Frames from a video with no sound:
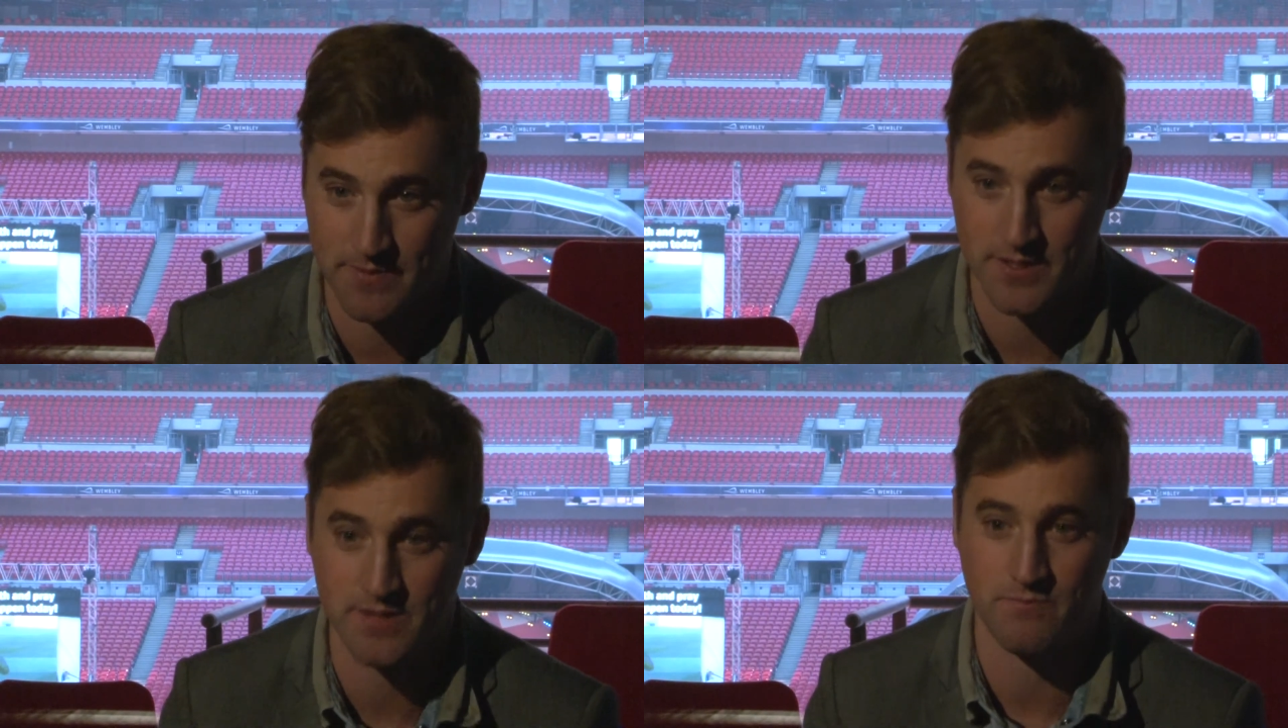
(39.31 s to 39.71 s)

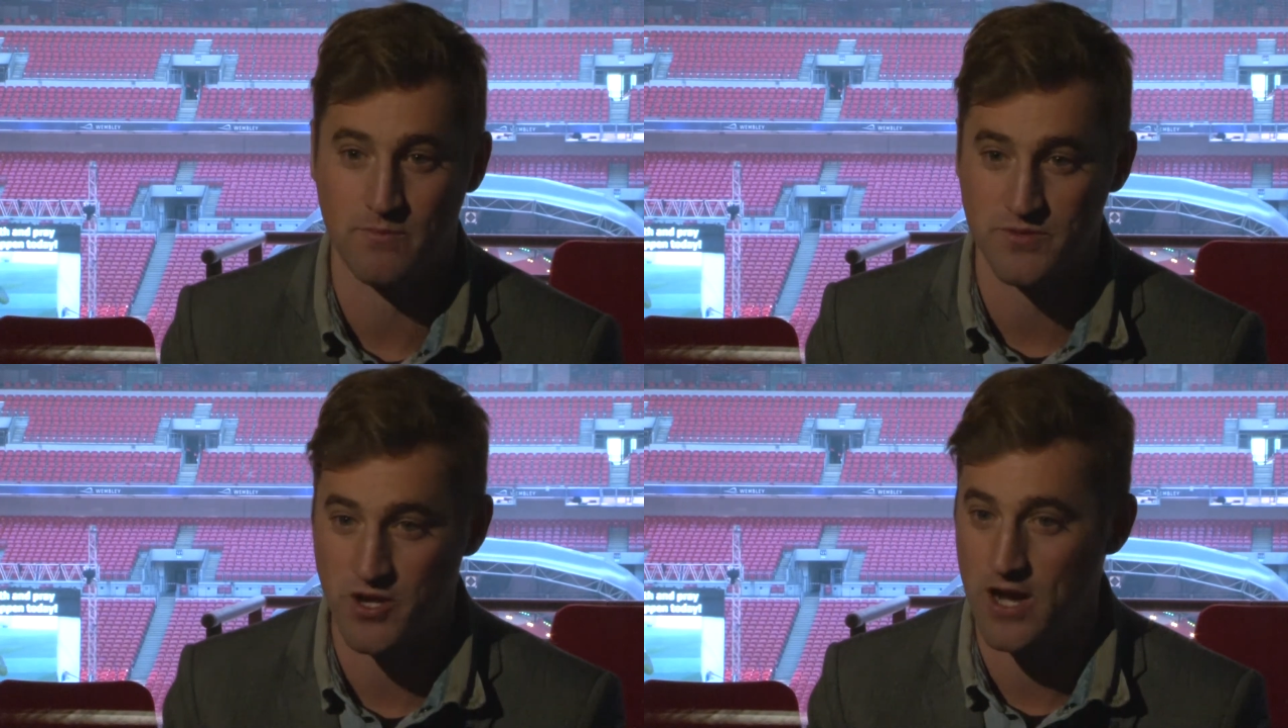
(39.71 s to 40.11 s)
It's
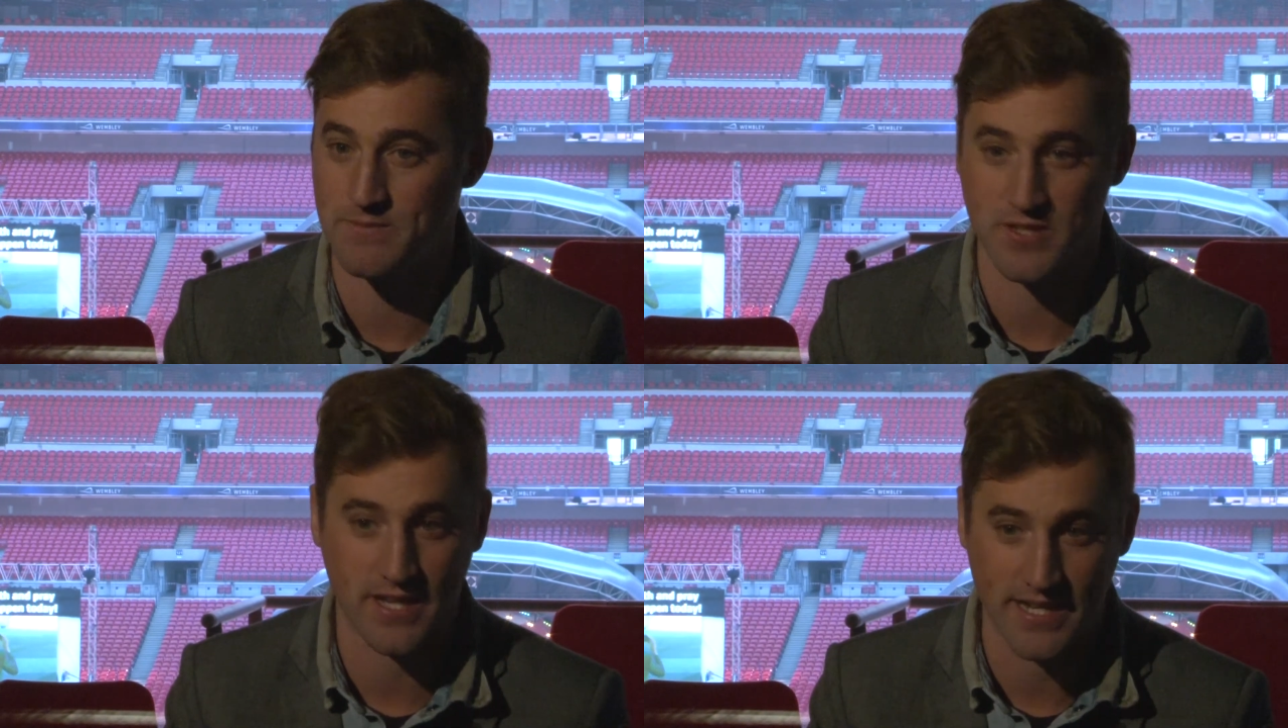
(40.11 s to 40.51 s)
time
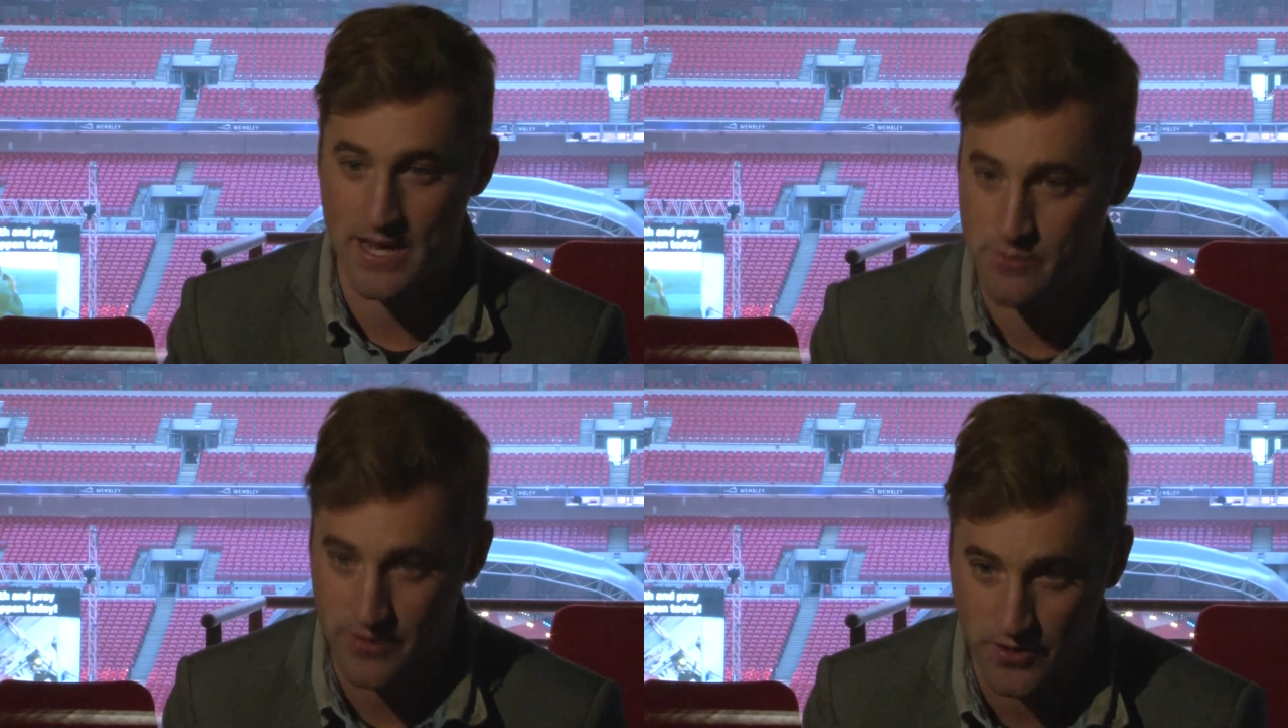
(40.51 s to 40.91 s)
to
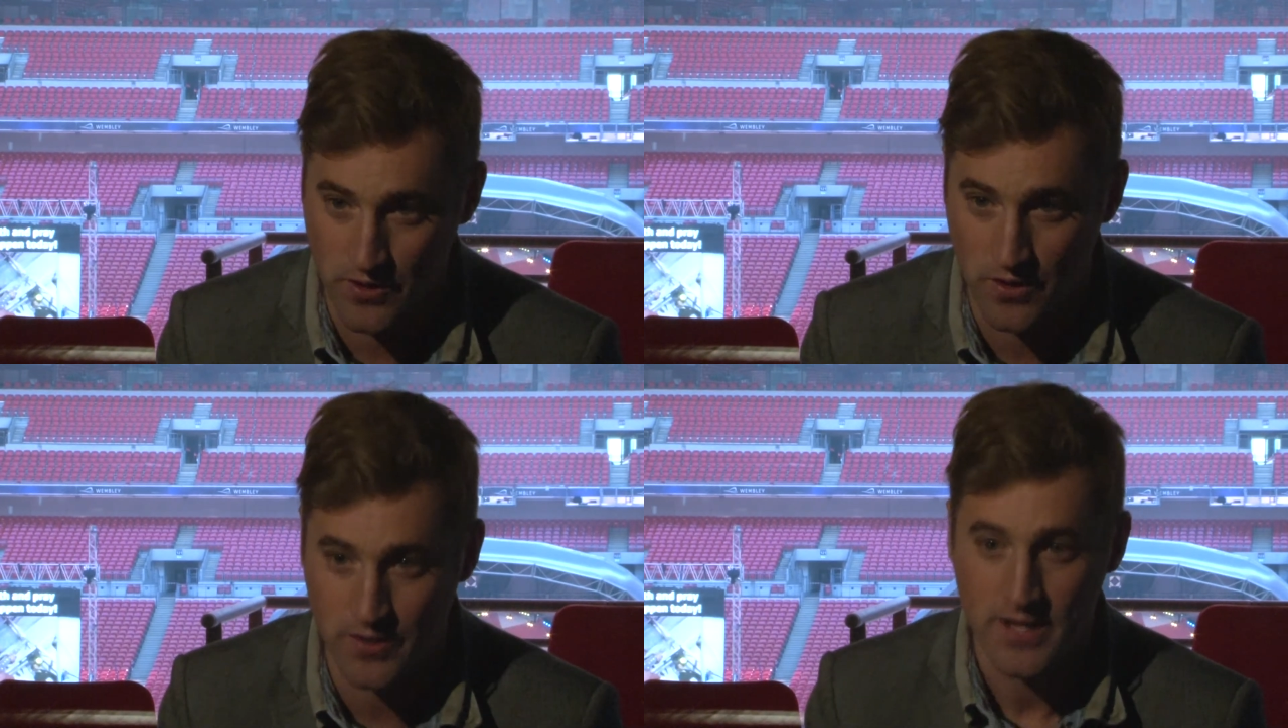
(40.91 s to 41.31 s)
connect with
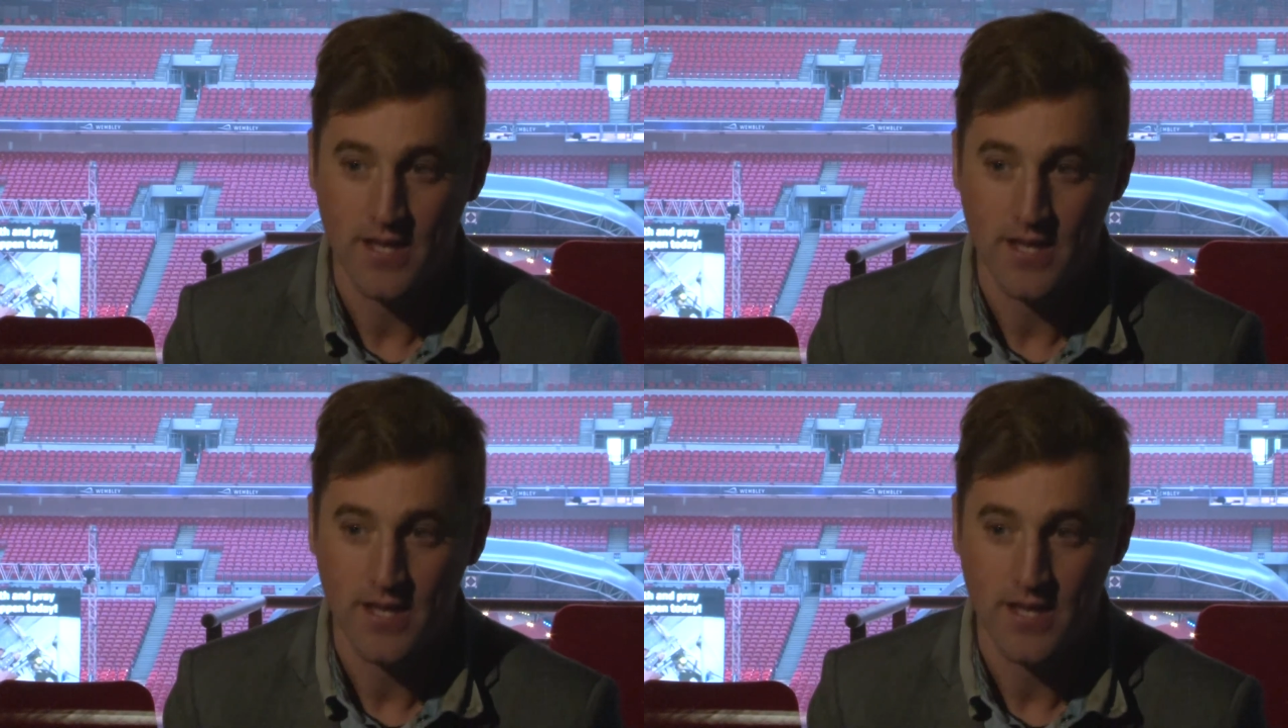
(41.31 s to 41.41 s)
God,